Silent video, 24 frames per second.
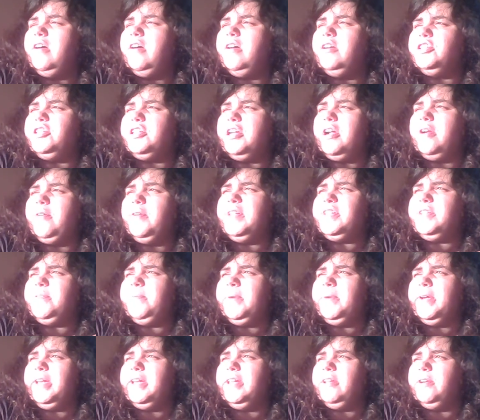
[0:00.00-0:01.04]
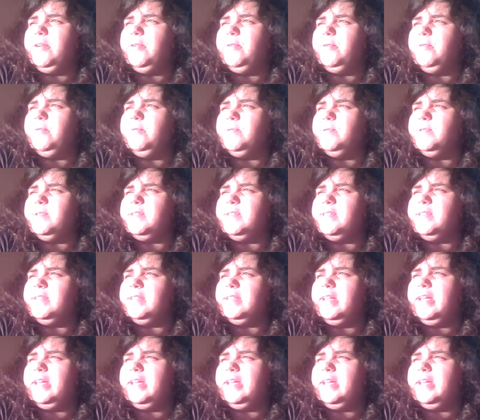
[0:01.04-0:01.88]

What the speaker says: cherry tomatoes,